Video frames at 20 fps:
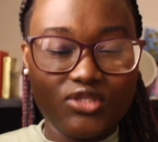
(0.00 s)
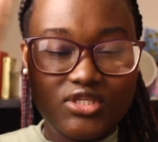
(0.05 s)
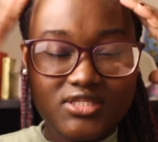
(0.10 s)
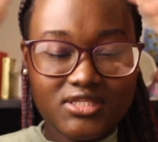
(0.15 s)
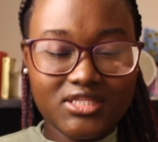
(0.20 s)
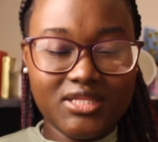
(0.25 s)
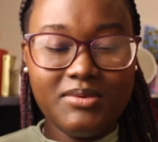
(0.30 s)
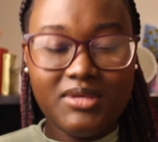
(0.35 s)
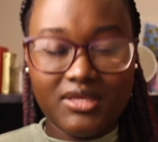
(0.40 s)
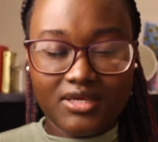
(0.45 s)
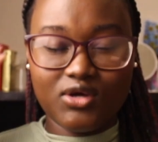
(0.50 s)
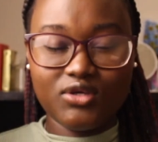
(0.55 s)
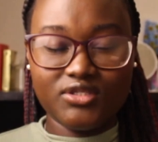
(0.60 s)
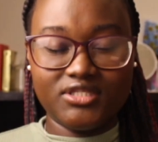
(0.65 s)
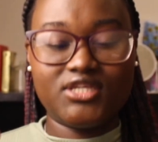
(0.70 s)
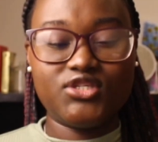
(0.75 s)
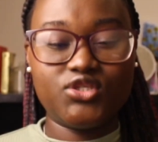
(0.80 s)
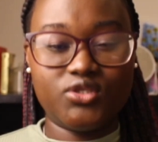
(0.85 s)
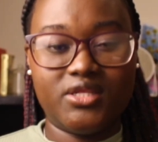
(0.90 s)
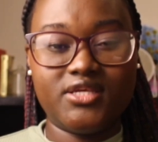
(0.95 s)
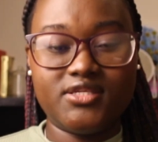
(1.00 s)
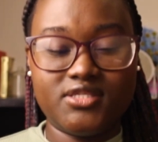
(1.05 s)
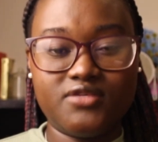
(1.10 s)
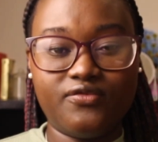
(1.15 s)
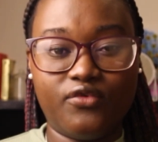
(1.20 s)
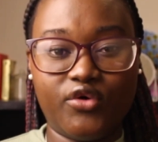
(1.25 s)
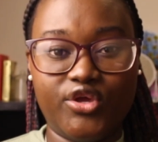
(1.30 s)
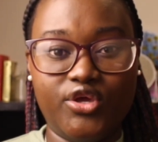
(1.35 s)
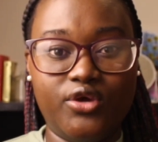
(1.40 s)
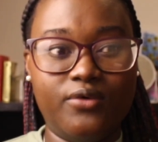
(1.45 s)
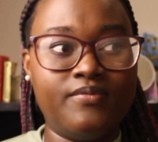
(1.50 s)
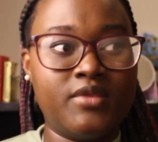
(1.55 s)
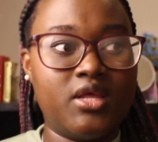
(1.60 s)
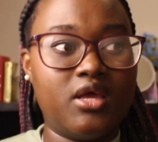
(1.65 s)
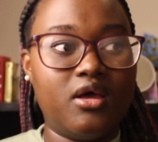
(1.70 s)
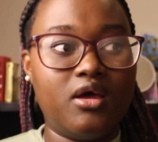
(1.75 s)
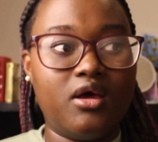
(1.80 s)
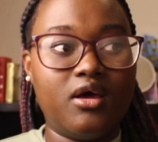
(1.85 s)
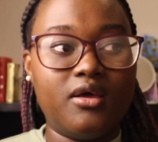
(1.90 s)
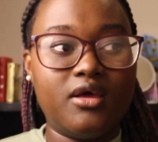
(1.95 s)
Just let me contextualize this for you.
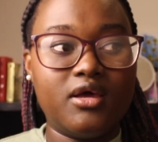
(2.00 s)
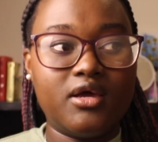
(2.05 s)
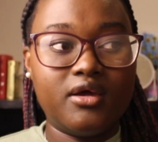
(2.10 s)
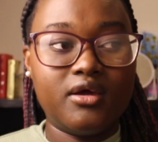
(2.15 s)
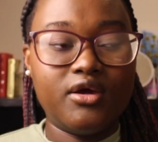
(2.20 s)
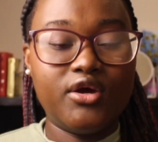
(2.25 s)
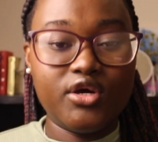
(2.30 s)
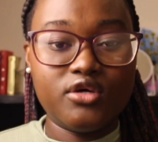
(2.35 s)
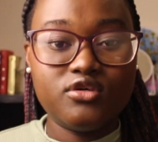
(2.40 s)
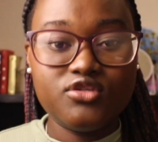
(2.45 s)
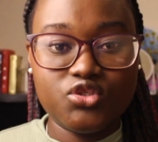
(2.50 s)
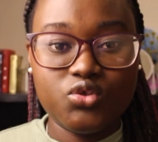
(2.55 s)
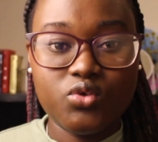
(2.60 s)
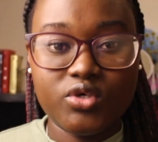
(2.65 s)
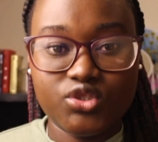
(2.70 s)
Girls